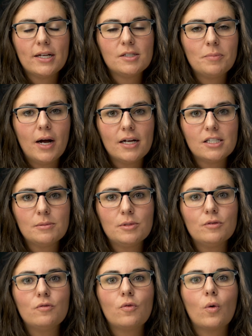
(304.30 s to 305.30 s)
as
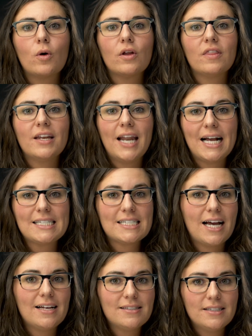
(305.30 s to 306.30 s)
possible for the next
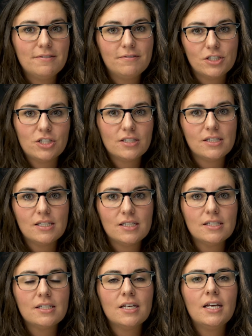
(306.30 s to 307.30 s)
guy's
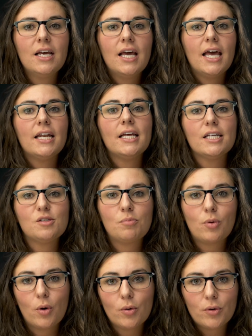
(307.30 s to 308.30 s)
efficiencies and his
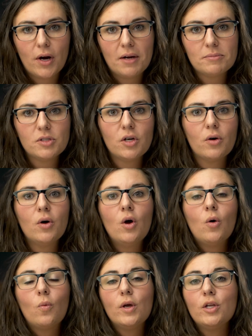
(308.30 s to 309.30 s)
program. So
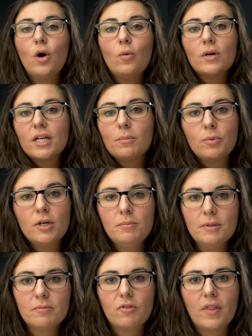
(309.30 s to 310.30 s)
we know we'll get a
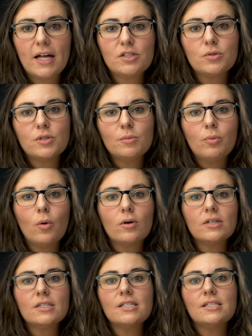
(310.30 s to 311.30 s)
premium for that. So it's
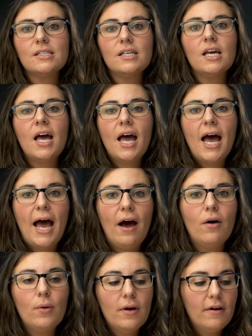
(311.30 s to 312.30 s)
important to see
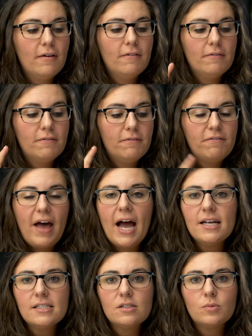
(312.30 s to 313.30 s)
how
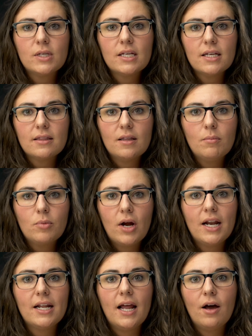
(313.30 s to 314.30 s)
fast we can get them
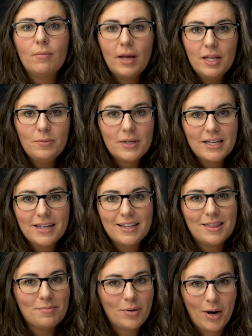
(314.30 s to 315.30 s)
bred and how many we can
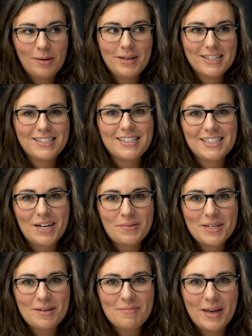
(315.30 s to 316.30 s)
get them bred, because that's how
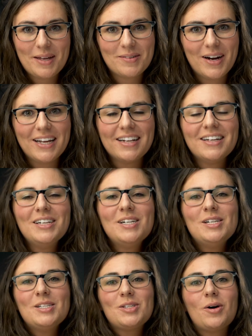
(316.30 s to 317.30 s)
we get paid, right?
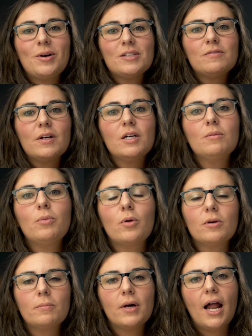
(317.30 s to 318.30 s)
So it's very
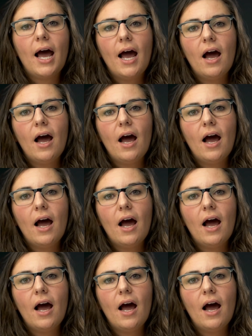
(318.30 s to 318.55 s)
important. But